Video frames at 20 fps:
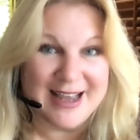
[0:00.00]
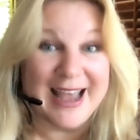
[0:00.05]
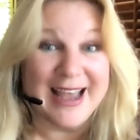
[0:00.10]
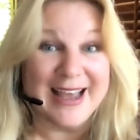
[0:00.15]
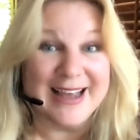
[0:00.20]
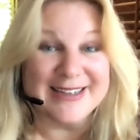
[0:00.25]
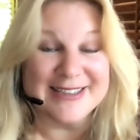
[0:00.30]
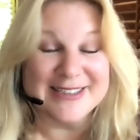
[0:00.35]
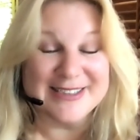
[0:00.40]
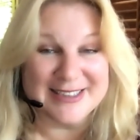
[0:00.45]

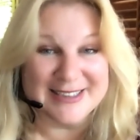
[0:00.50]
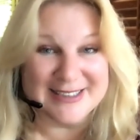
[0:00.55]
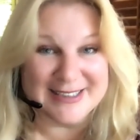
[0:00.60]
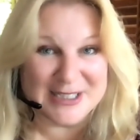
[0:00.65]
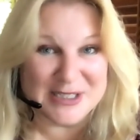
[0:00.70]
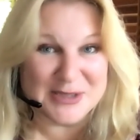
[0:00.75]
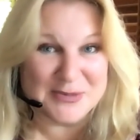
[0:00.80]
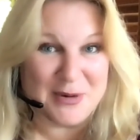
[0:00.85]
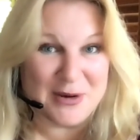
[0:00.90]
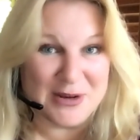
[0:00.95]
and the
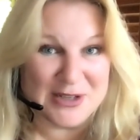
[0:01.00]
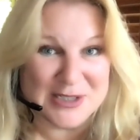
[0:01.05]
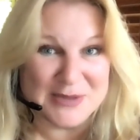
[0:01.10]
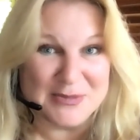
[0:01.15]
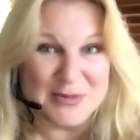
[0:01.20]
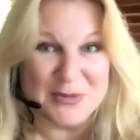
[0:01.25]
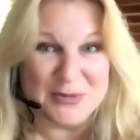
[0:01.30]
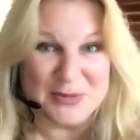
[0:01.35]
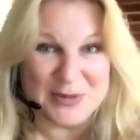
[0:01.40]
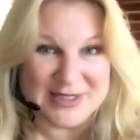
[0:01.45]
least
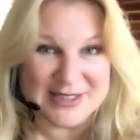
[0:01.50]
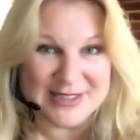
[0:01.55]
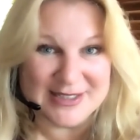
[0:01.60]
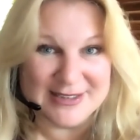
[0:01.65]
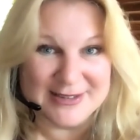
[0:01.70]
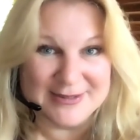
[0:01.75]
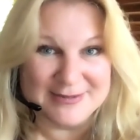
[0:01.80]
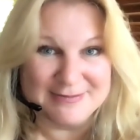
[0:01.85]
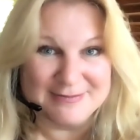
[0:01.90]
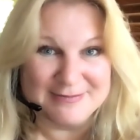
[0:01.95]
possible
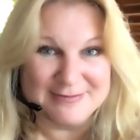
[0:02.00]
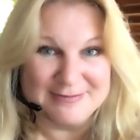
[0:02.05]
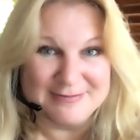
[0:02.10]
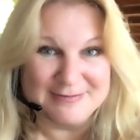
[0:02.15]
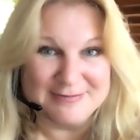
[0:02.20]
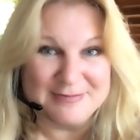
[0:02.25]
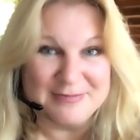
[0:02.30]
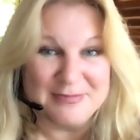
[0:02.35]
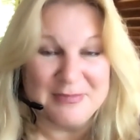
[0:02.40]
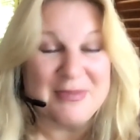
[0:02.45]
risk.
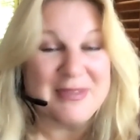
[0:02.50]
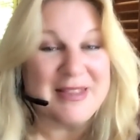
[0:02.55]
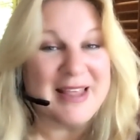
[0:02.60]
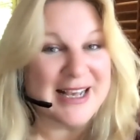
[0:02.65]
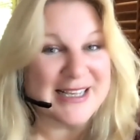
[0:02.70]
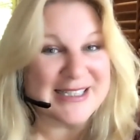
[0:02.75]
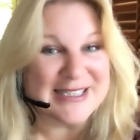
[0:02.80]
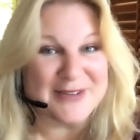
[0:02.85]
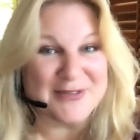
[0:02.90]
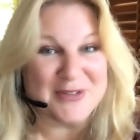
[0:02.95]

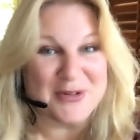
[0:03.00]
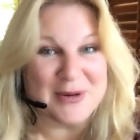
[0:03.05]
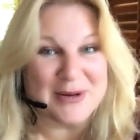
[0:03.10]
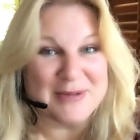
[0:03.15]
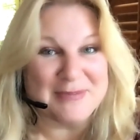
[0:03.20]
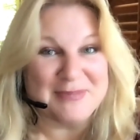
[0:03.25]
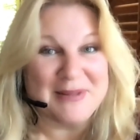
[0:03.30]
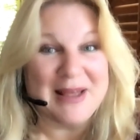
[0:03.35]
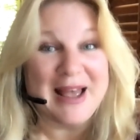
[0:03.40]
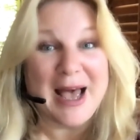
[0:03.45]
Thanks, everyone.